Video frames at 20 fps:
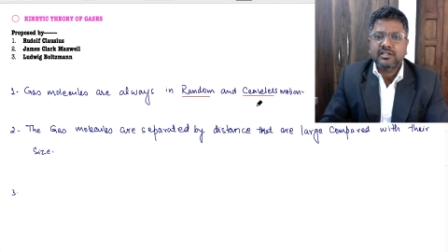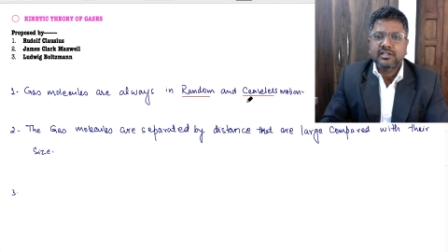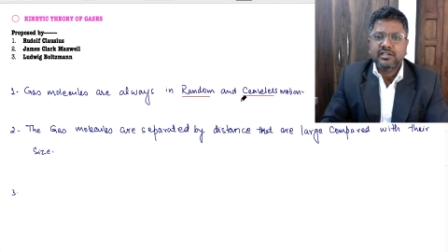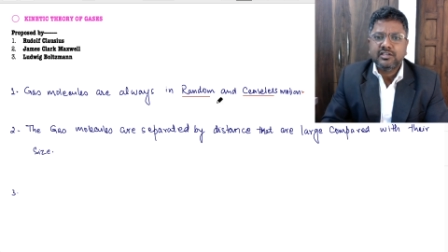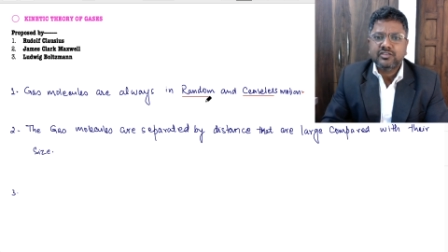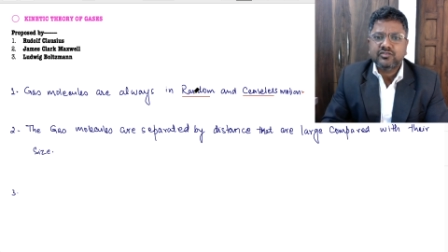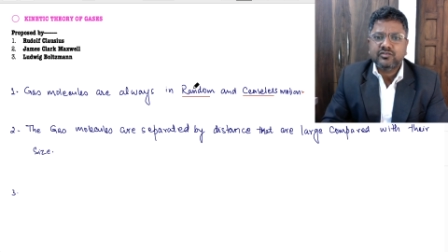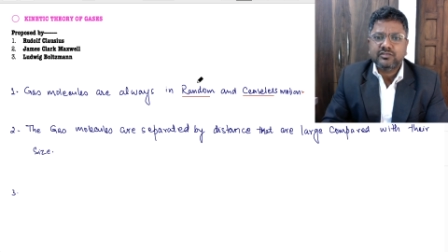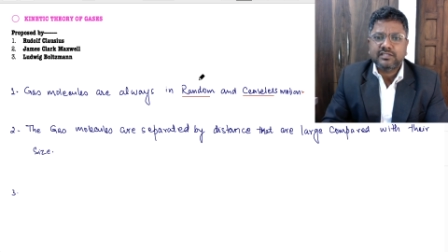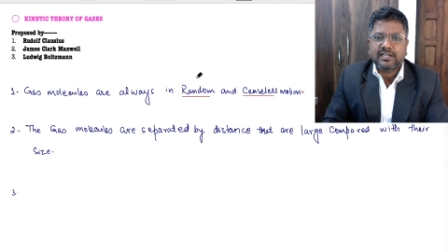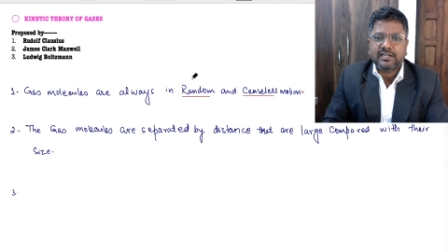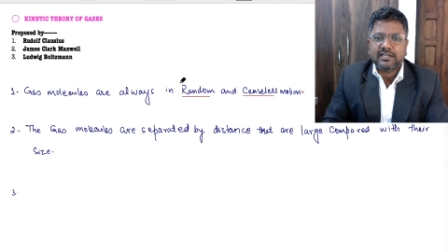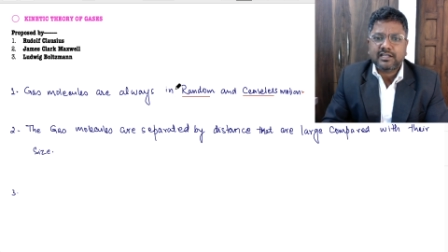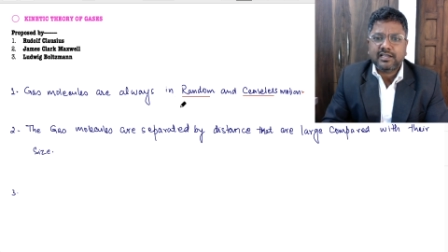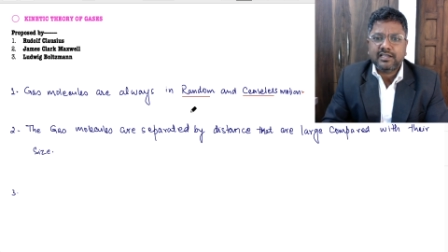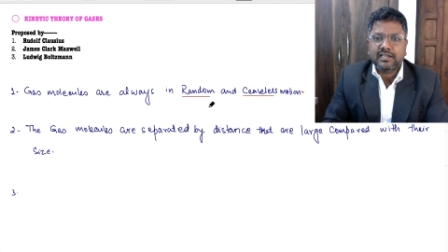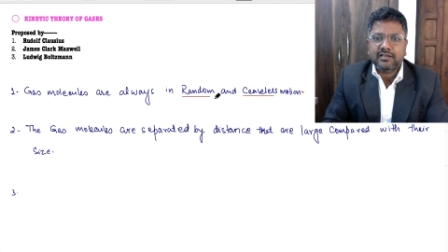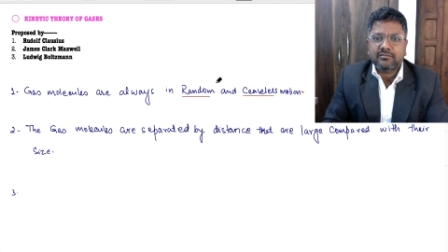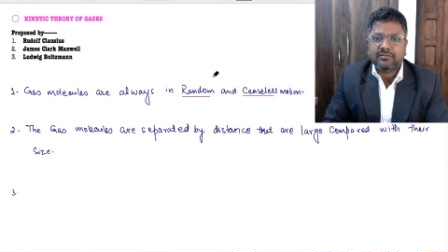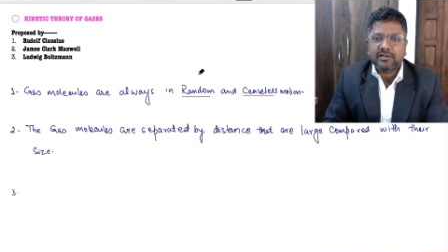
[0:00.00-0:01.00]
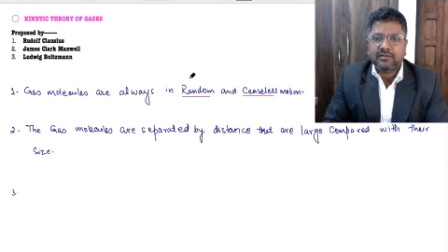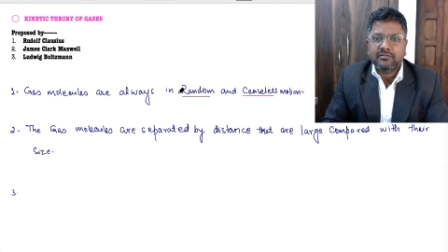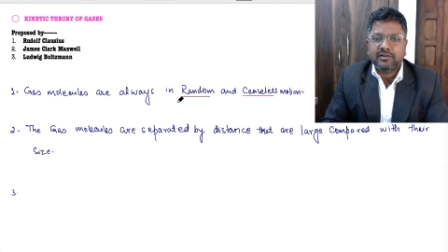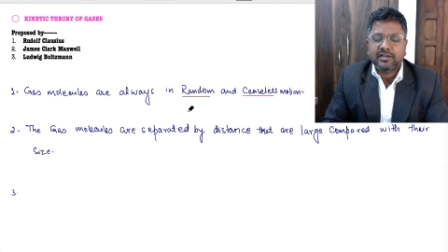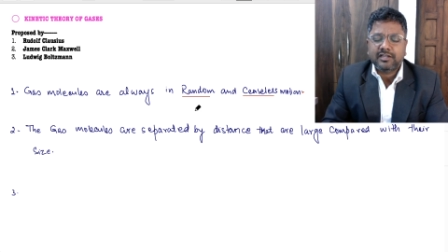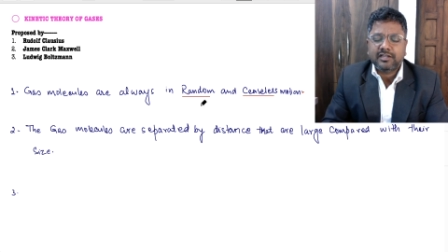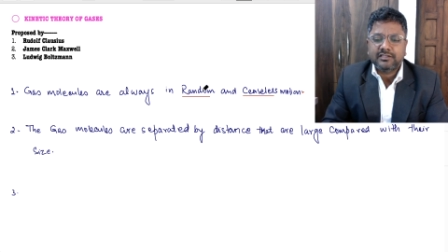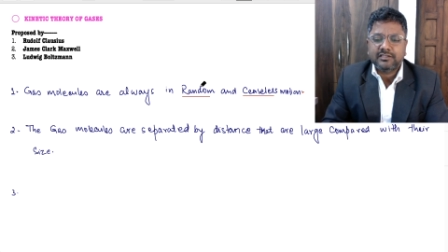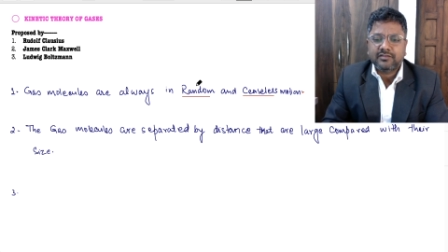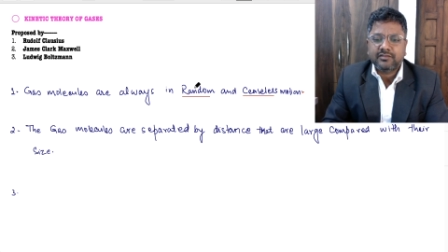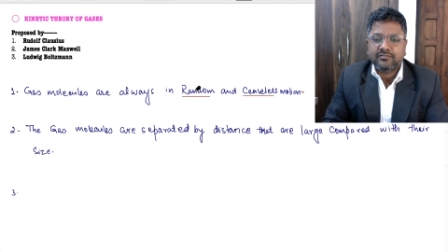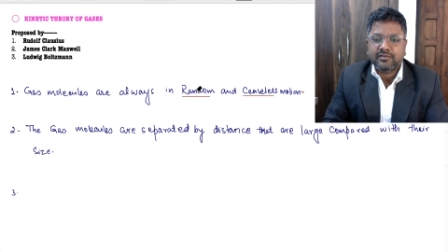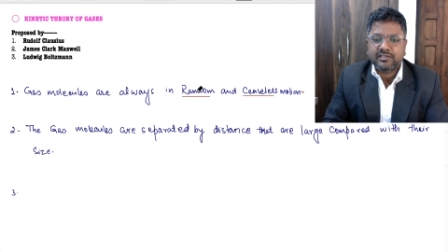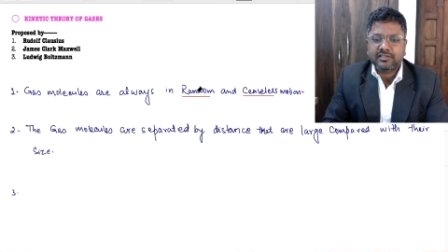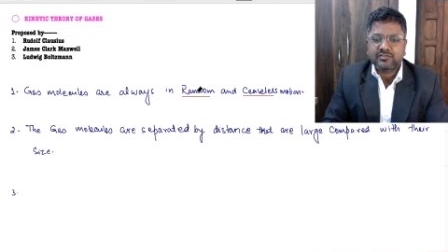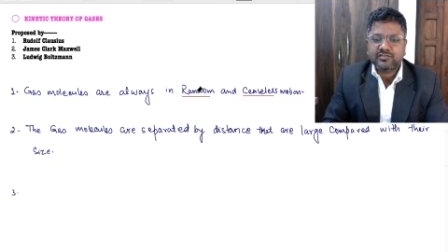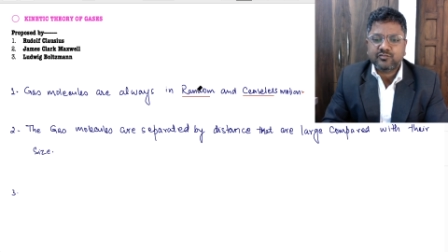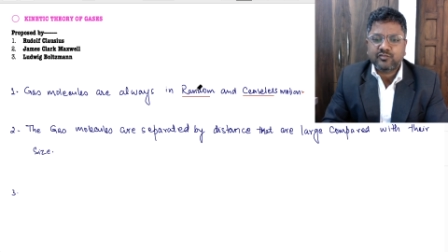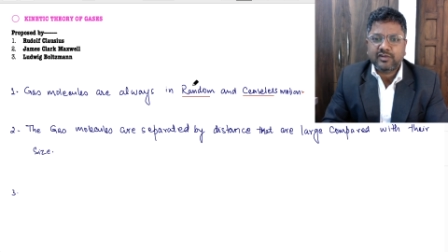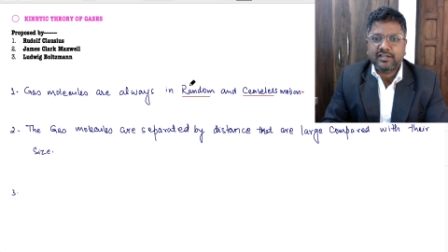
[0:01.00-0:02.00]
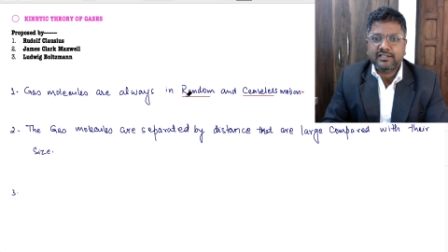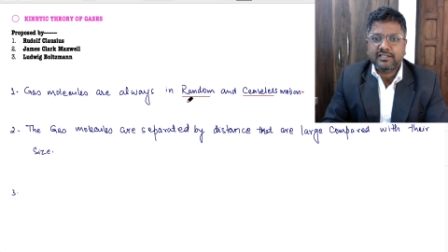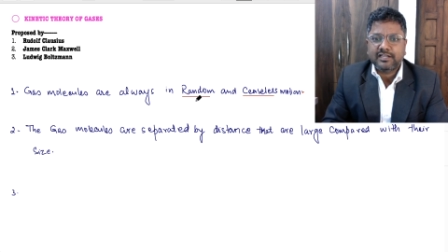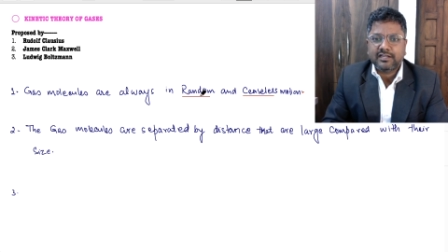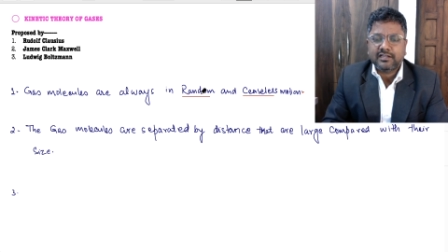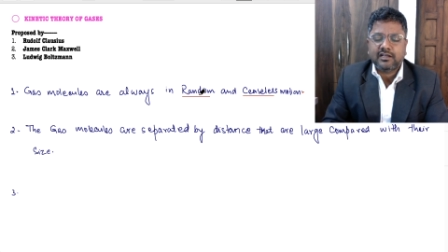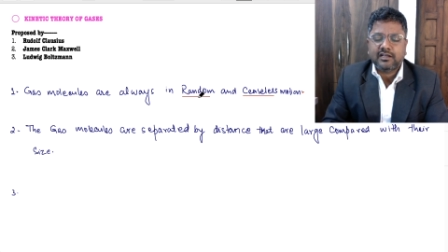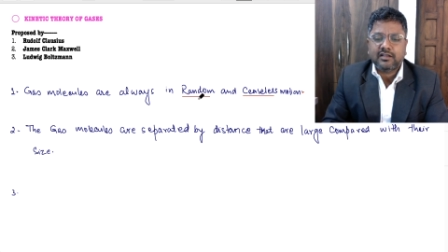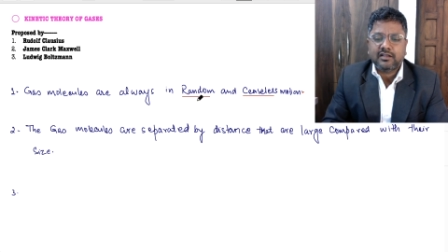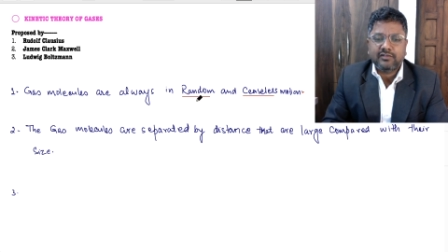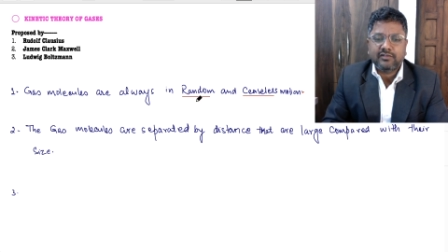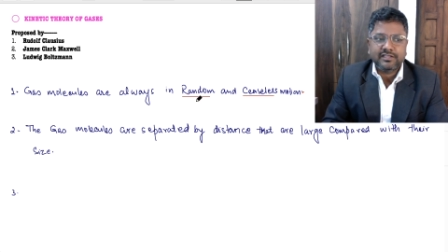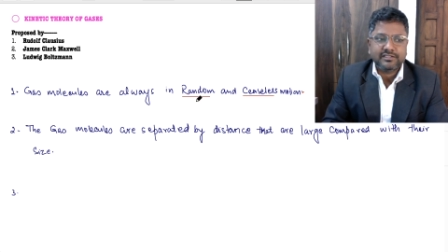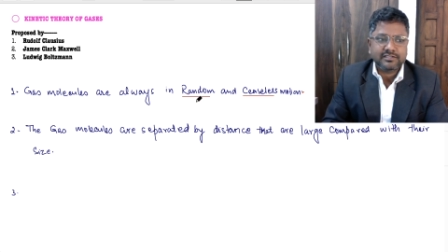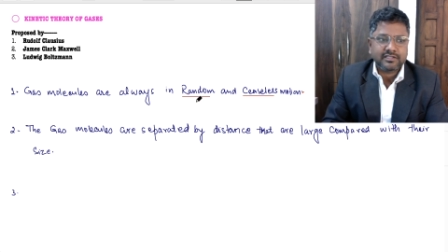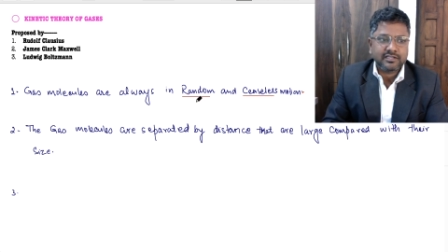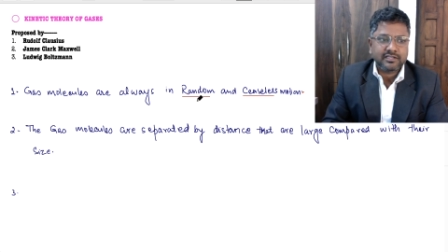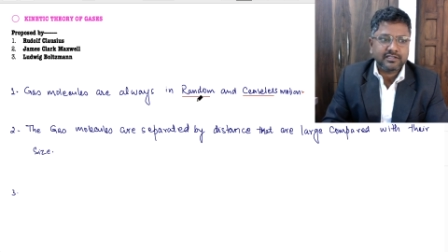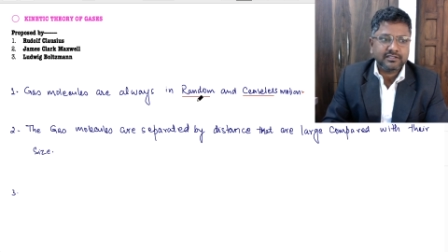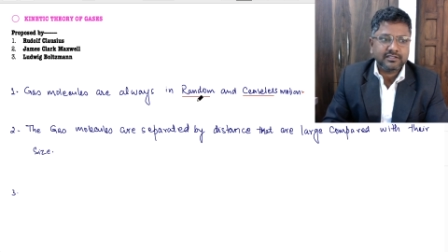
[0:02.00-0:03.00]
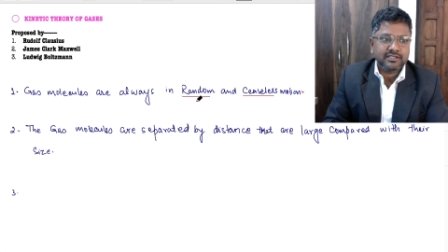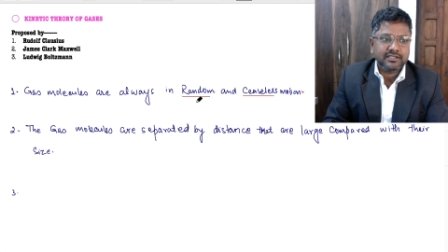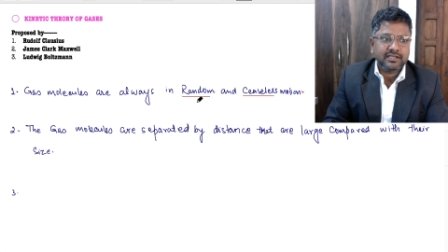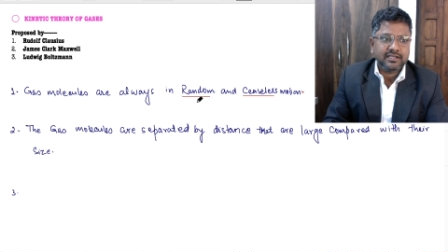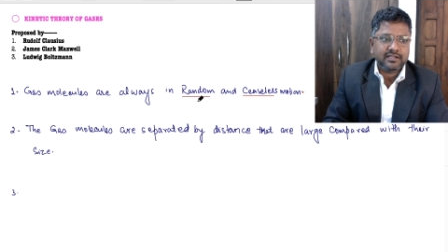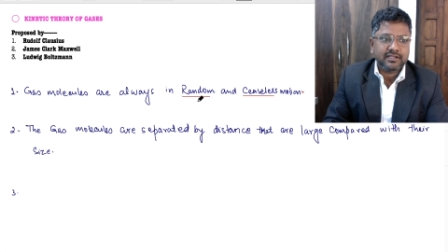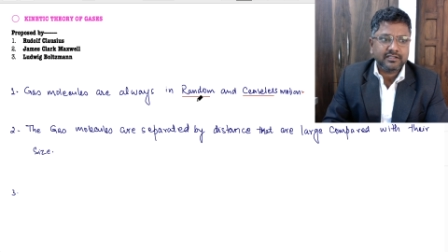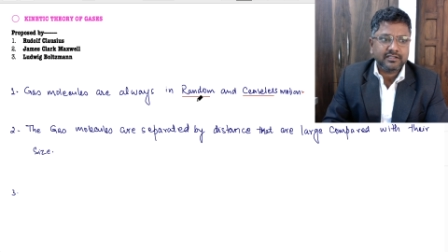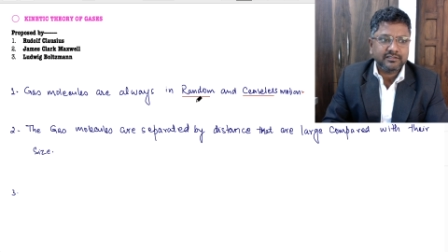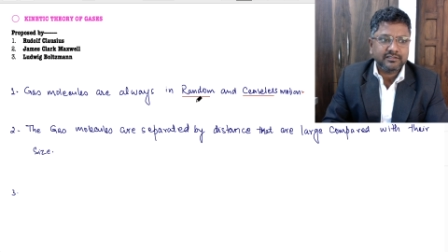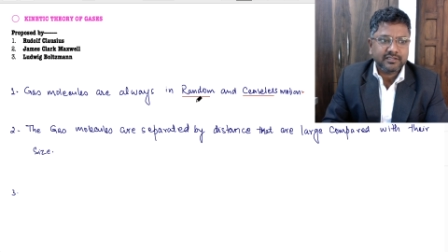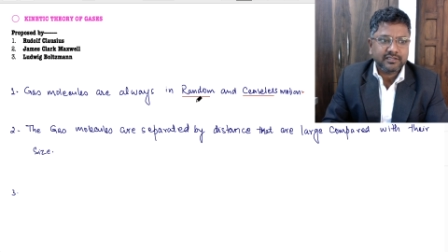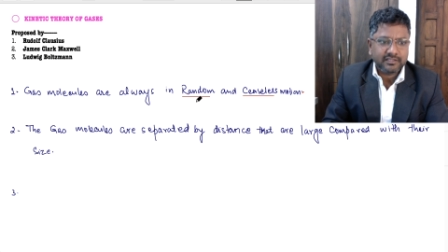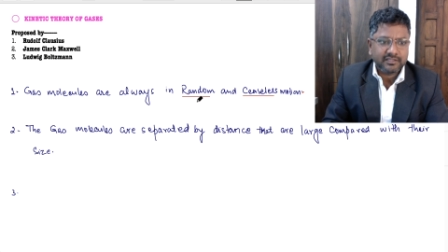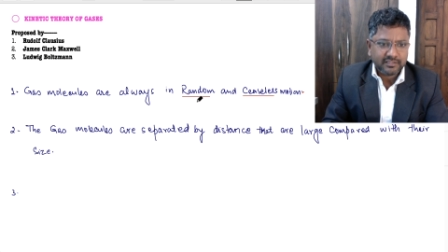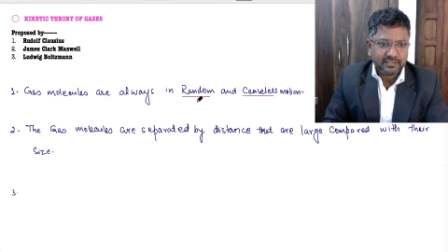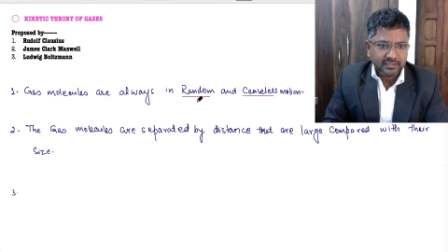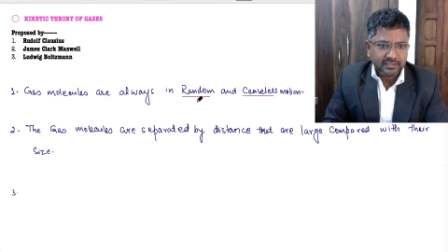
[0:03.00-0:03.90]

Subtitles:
So that I have covered in the first point, that always they are in the